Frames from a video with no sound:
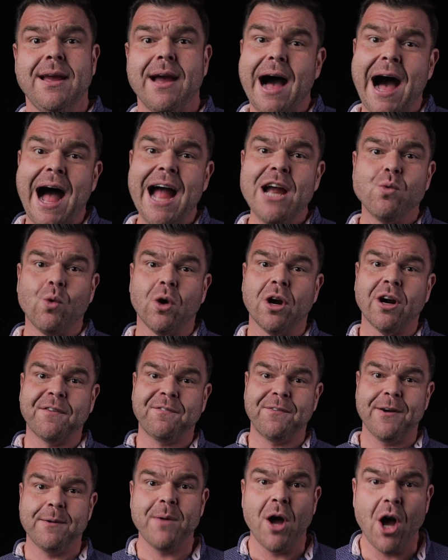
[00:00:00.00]
I work
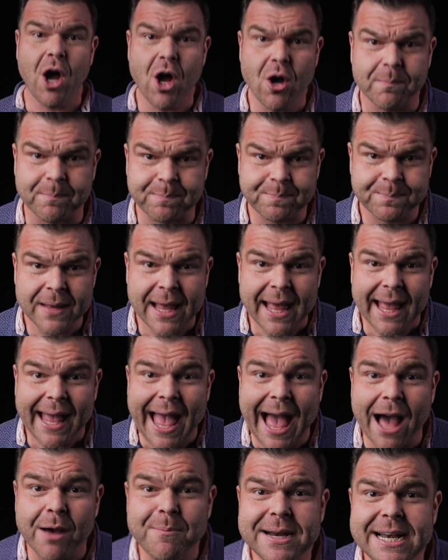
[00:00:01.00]
from home.
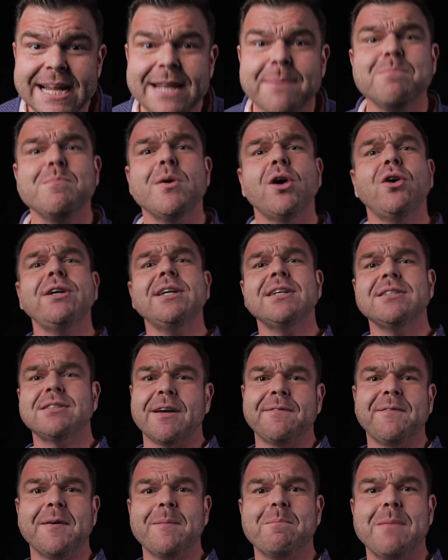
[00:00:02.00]
How many millions
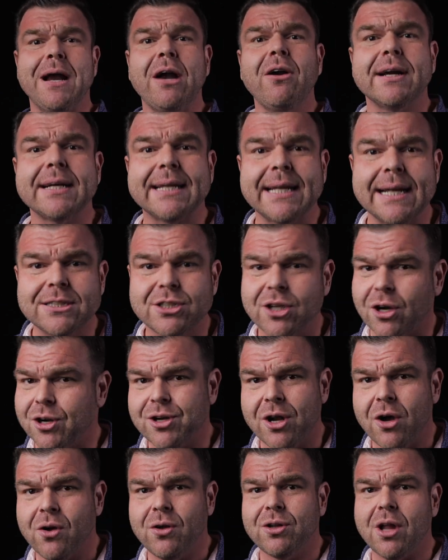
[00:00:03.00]
of Americans are
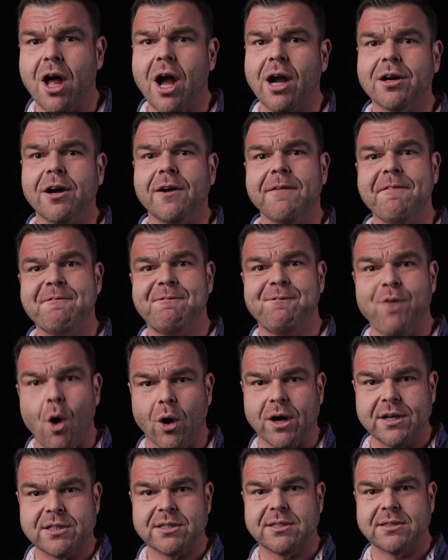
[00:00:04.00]
no longer
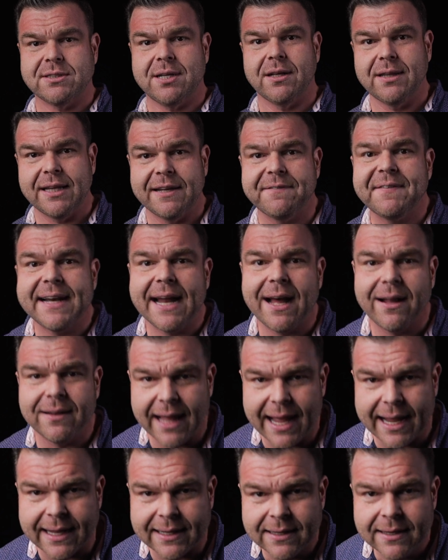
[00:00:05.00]
forced to live in
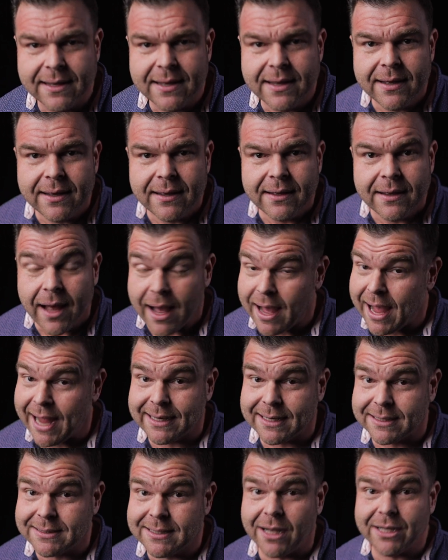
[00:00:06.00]
LA? I
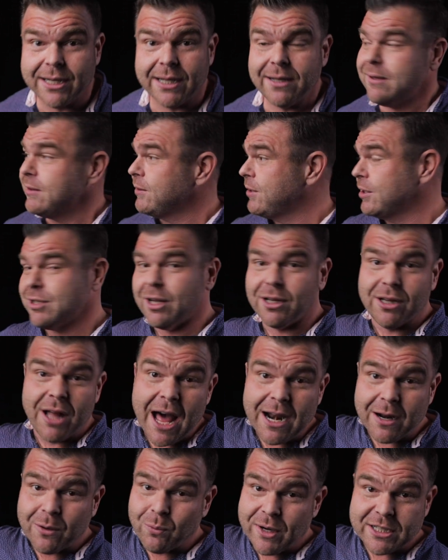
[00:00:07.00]
could tell you, there's a lot of